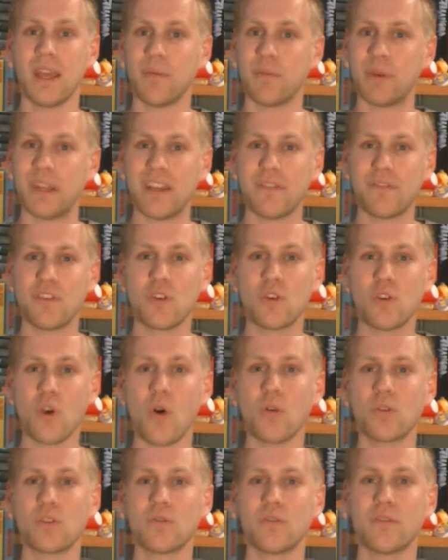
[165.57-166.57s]
But if you
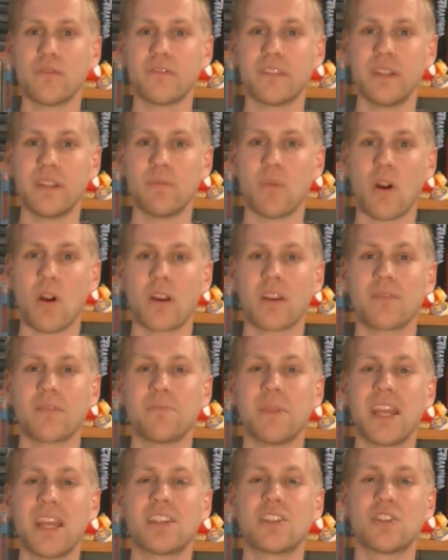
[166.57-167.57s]
go to a flea market,
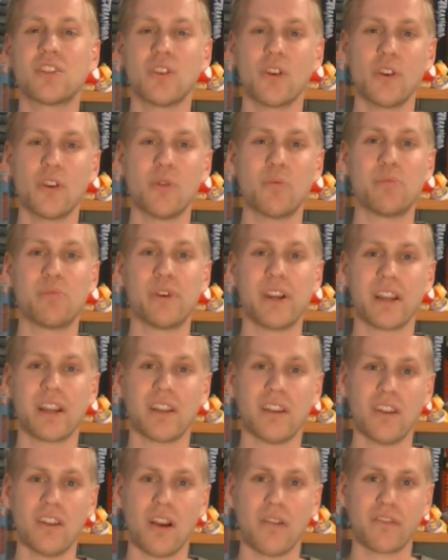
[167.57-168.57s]
make sure you bring
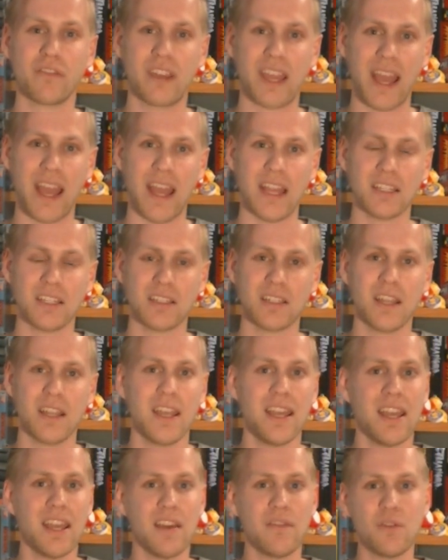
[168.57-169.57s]
enough cash.
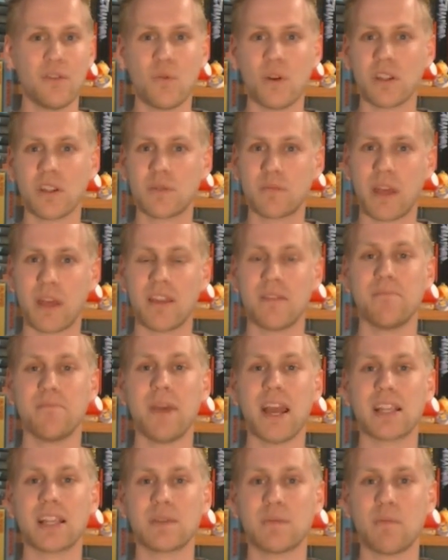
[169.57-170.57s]
If you want to spend a
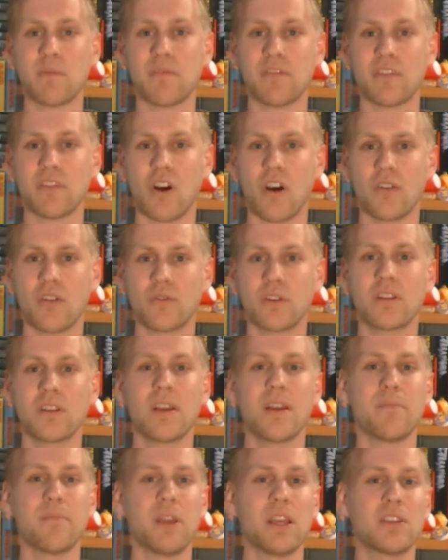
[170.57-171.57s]
maximum of 100,
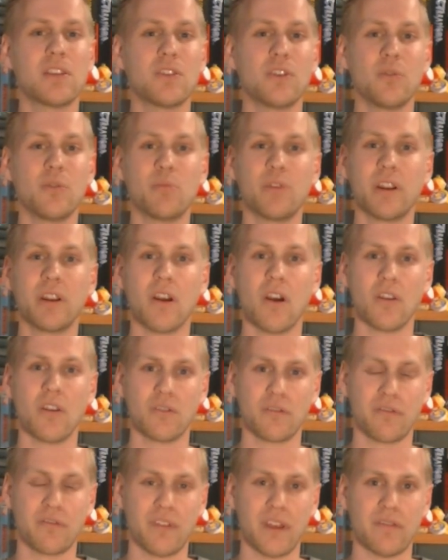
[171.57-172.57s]
make sure you bring
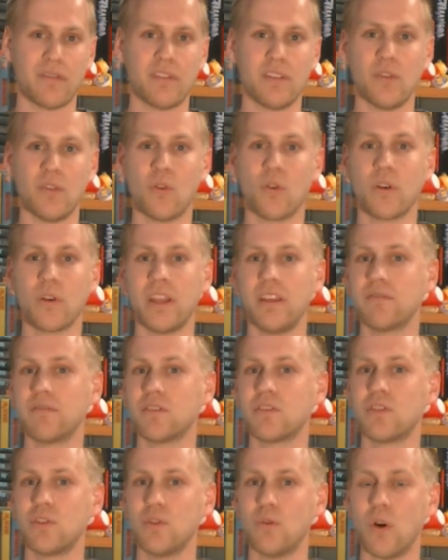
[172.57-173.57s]
150 or
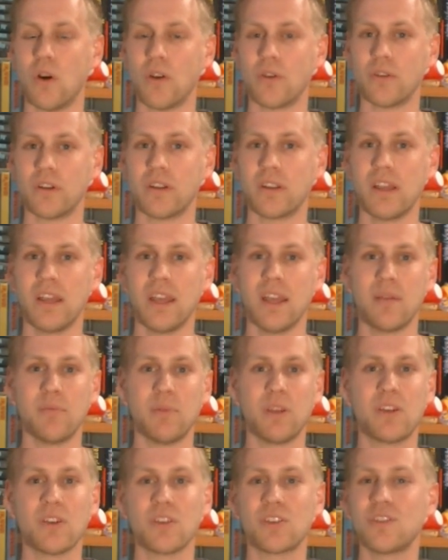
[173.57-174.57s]
even 200.
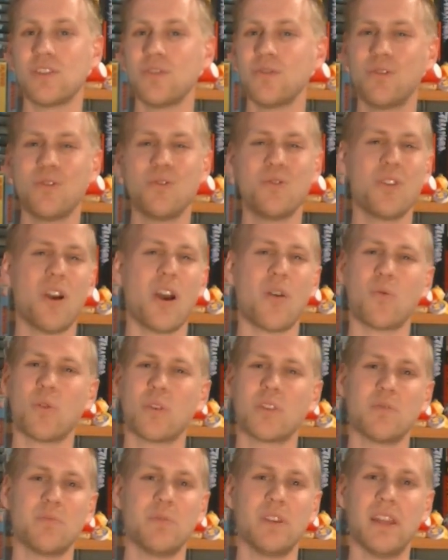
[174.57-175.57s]
Because you do not
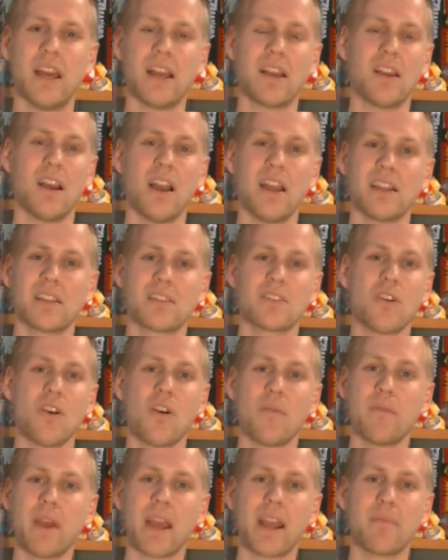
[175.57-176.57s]
want to be that guy that saw
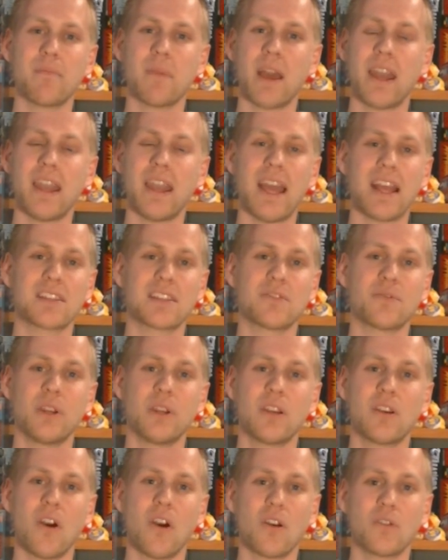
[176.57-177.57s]
a Mega Man
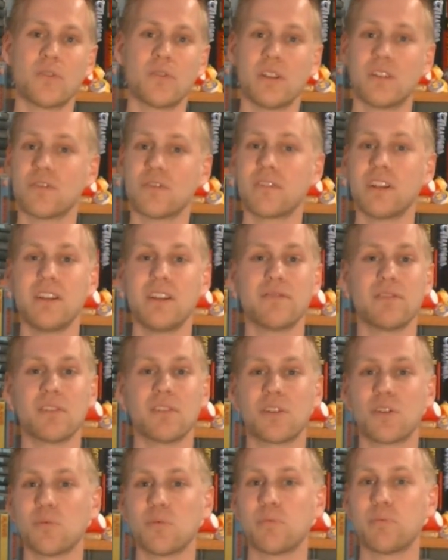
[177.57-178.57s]
X3 cartridge or even a
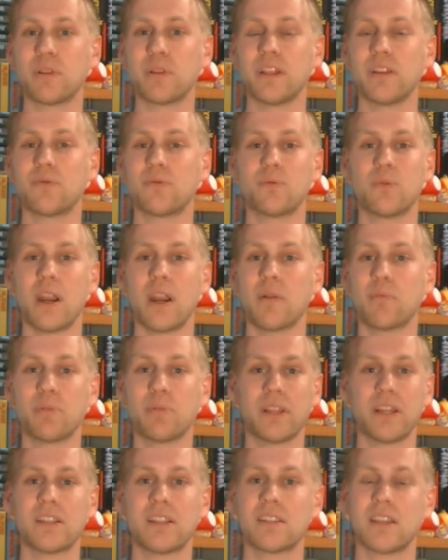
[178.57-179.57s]
complete rare
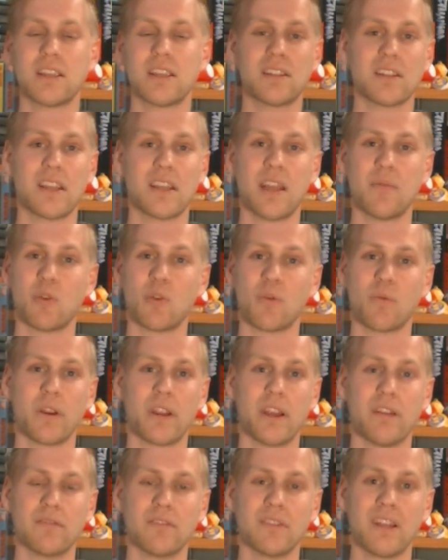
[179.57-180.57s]
PlayStation game or
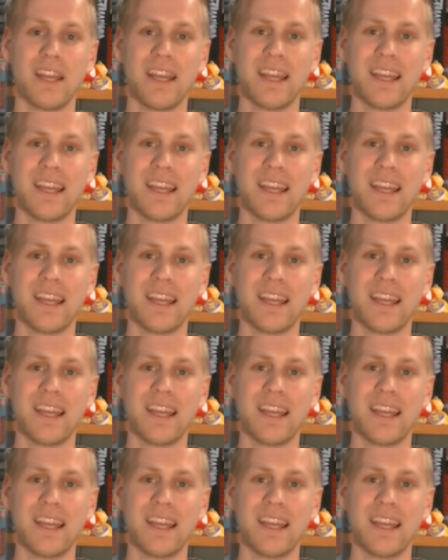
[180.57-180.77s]
whatever